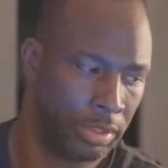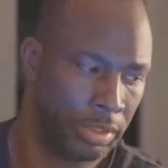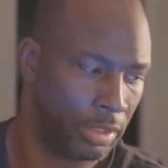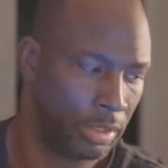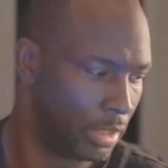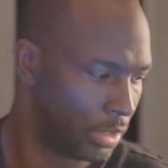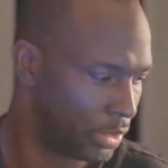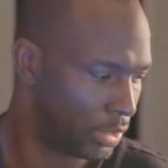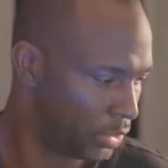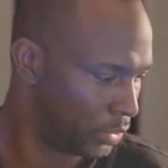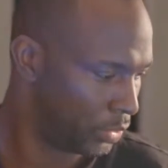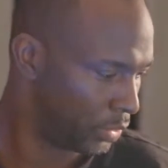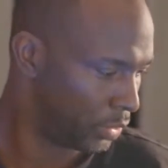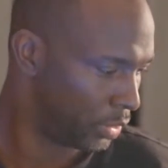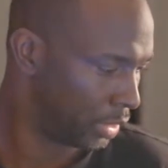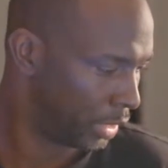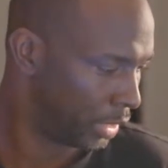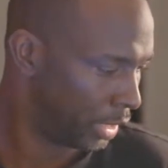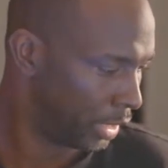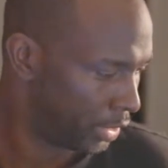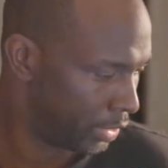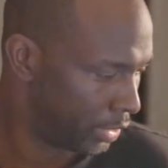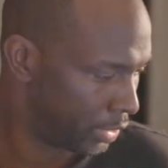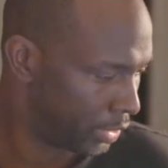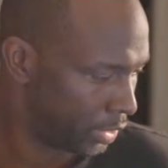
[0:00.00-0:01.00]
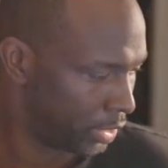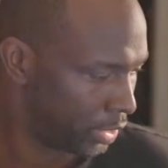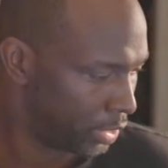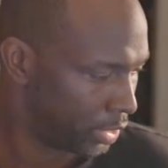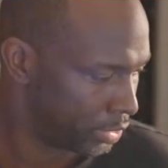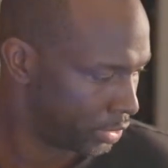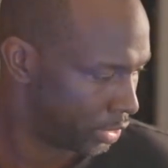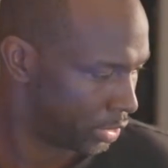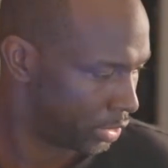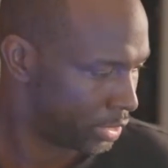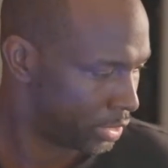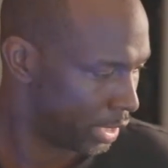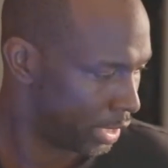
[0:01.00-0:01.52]
Sooner or later, they're going to
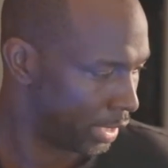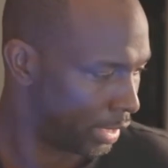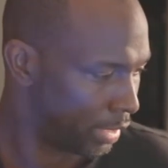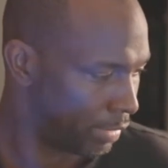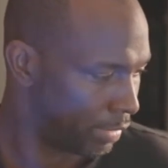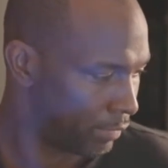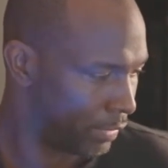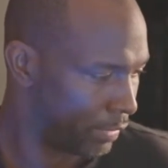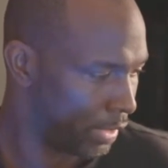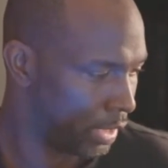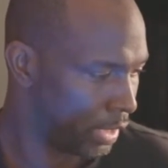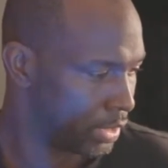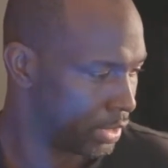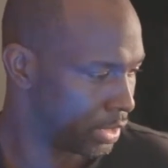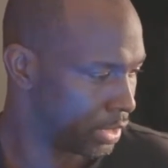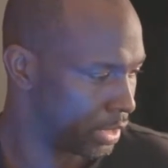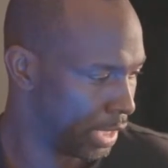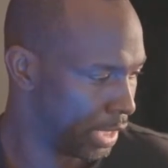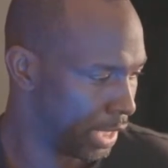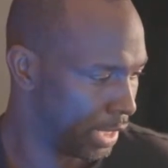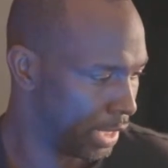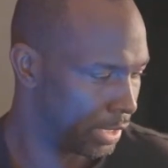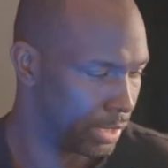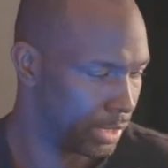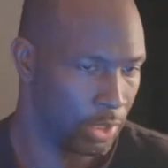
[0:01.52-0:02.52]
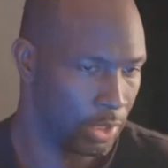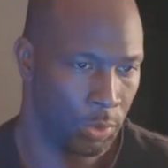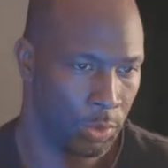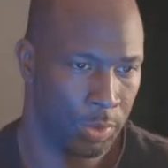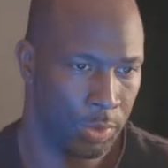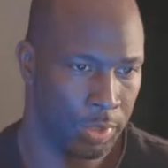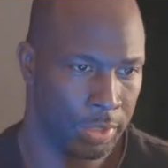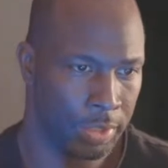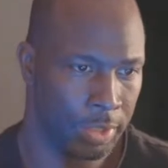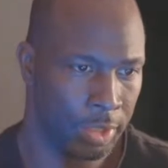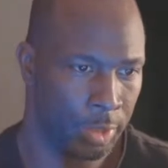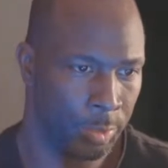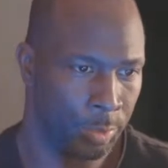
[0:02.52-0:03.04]
start taking advantage of that and
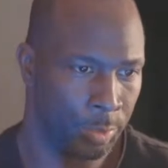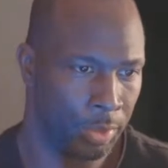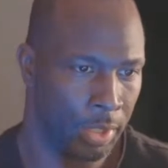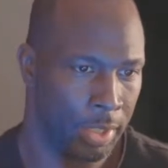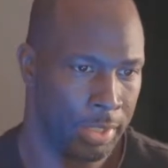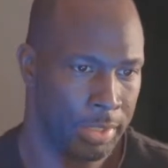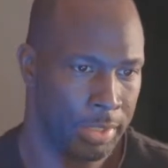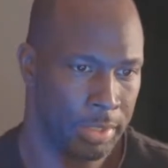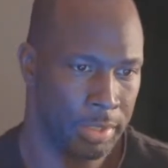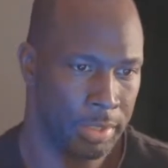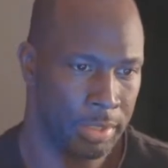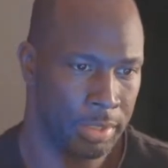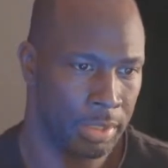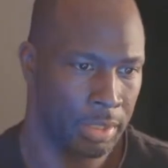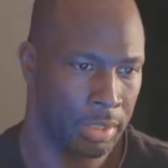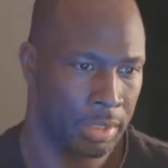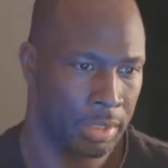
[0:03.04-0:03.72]
lowering their prices.